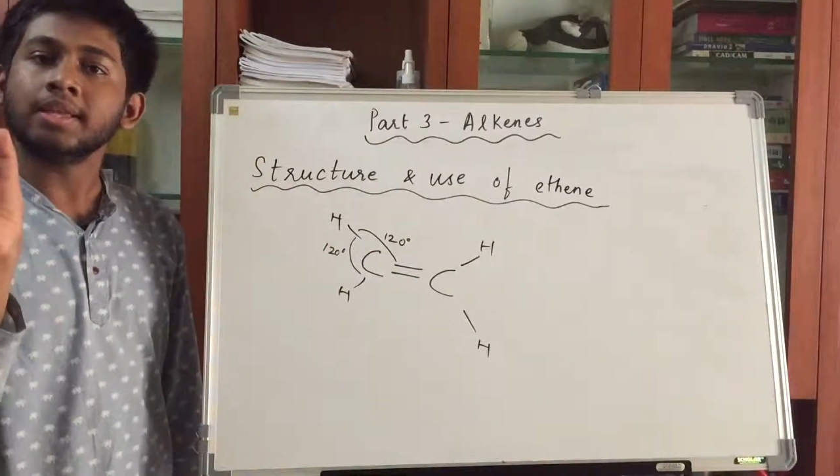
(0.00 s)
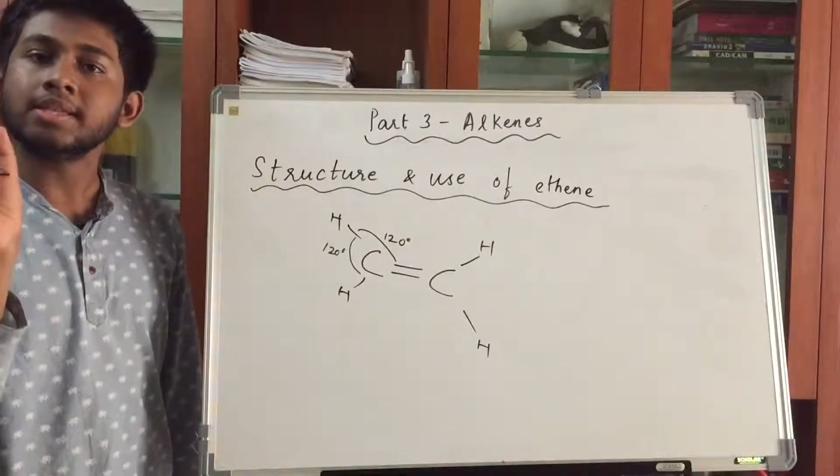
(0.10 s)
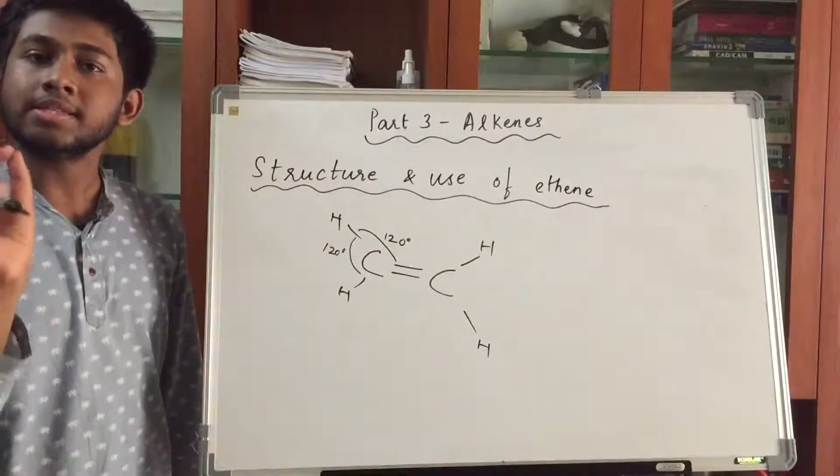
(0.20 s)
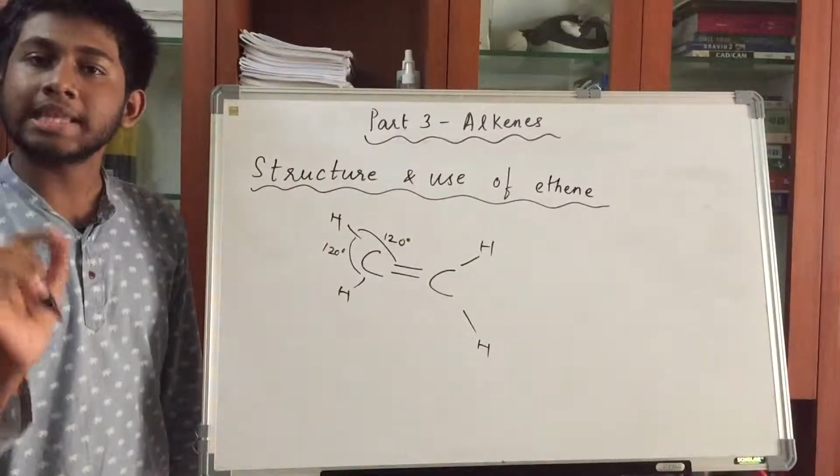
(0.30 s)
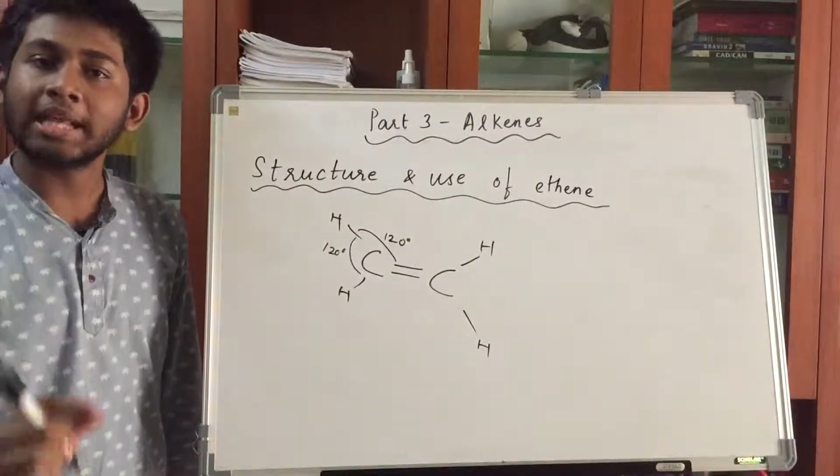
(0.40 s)
there is
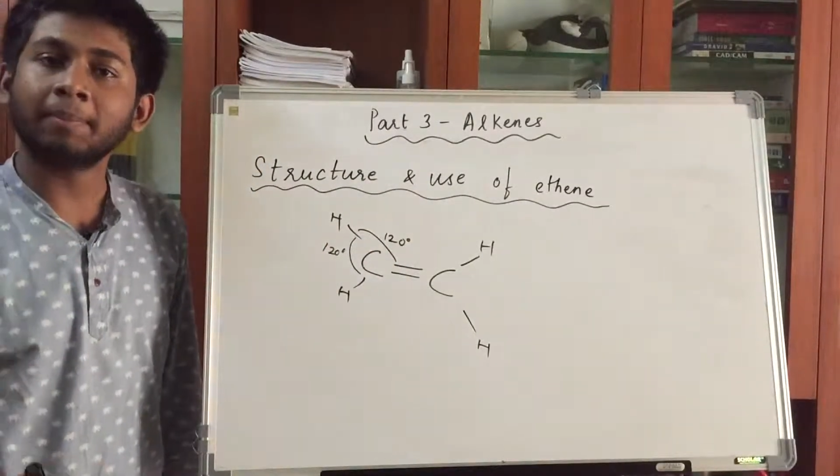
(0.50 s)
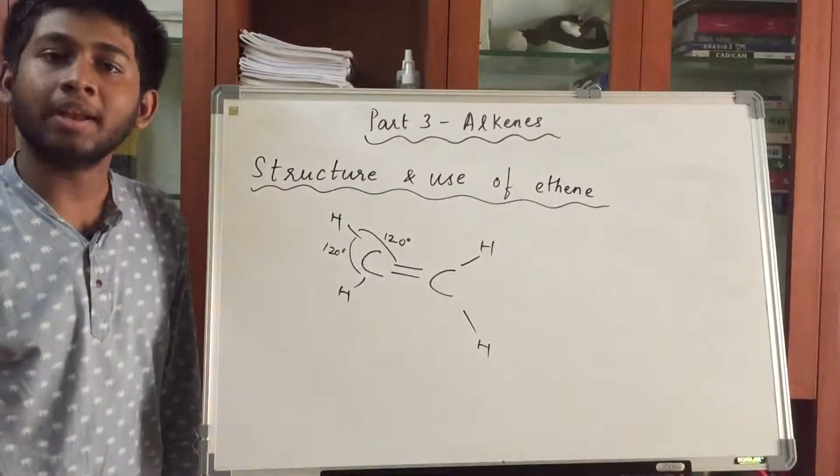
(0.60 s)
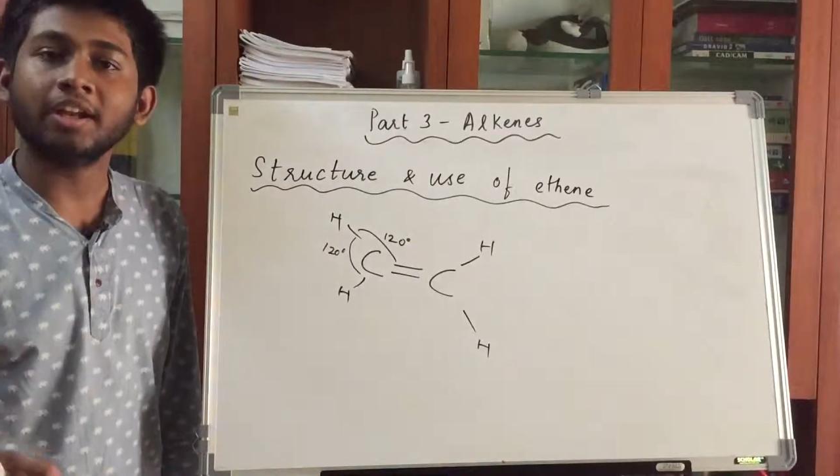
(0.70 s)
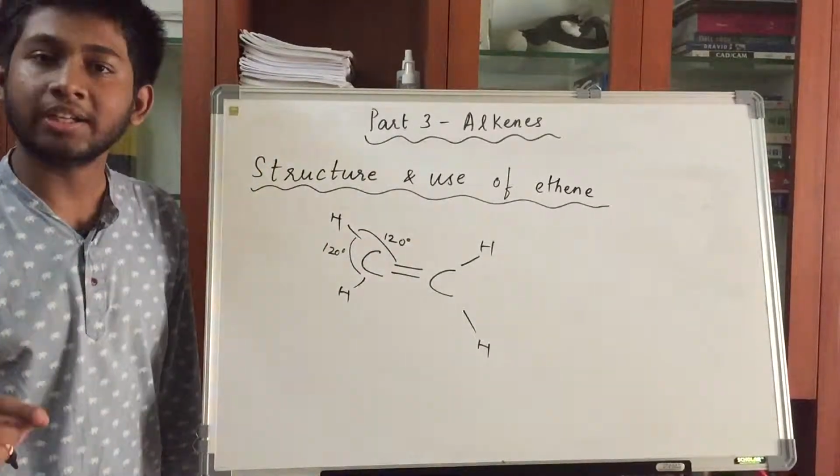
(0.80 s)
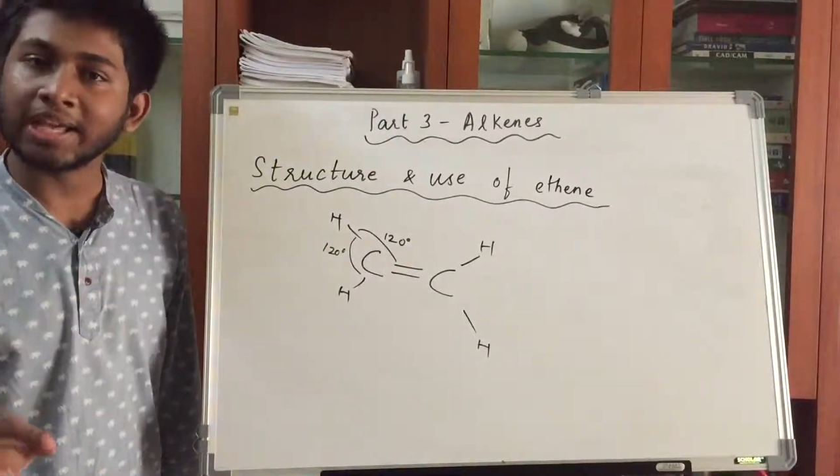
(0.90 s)
a statement
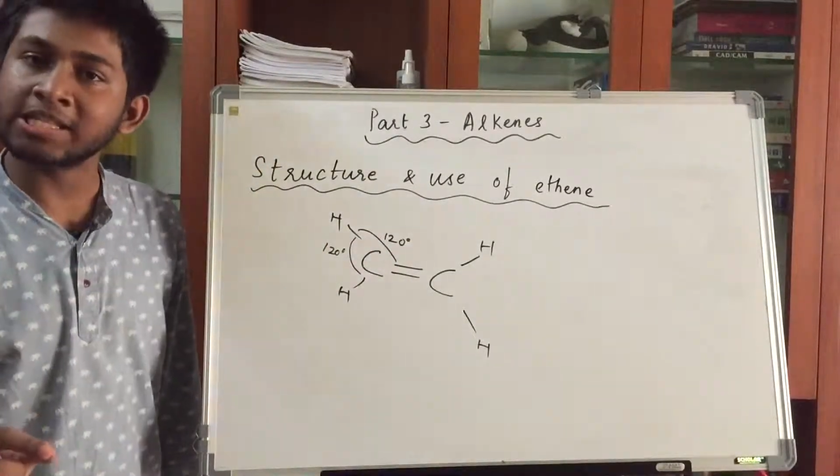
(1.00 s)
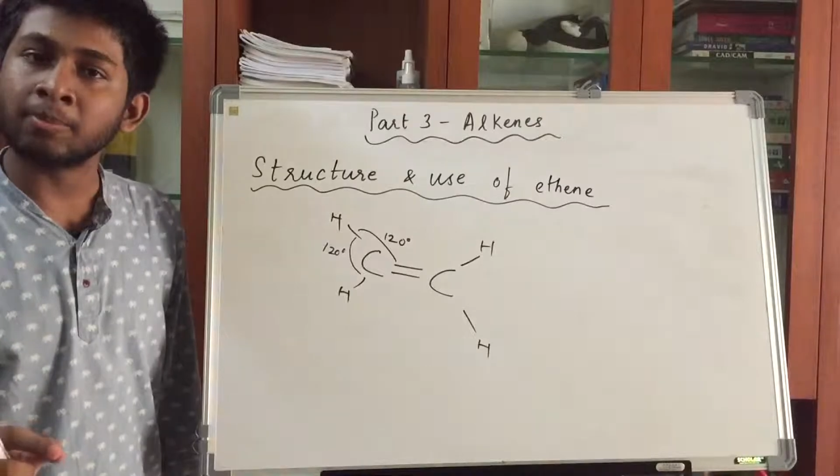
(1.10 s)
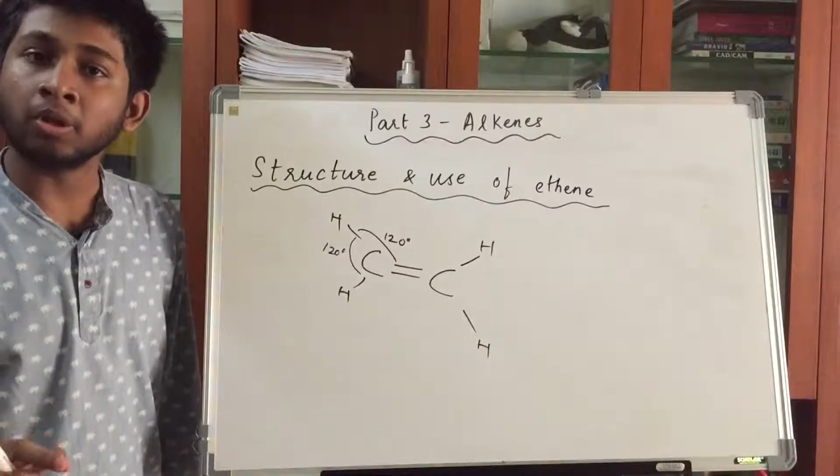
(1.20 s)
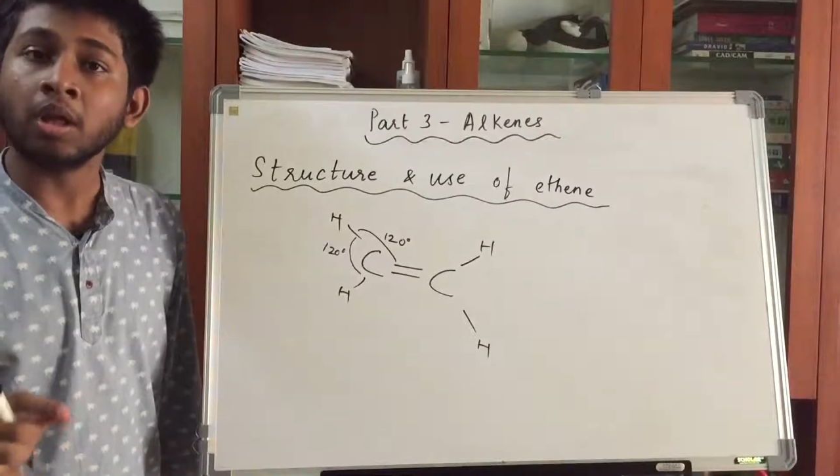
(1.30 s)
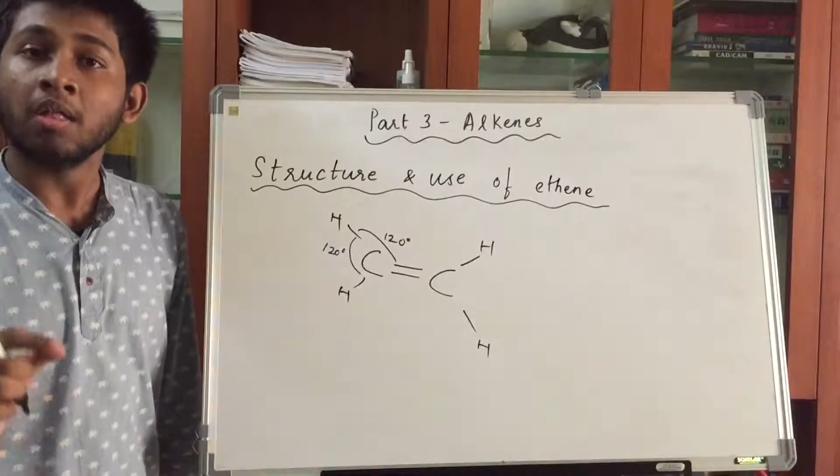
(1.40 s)
in your
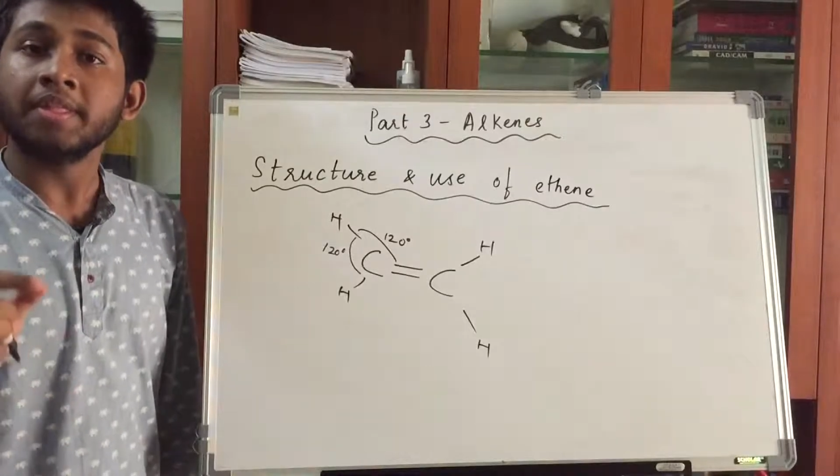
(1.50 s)
textbook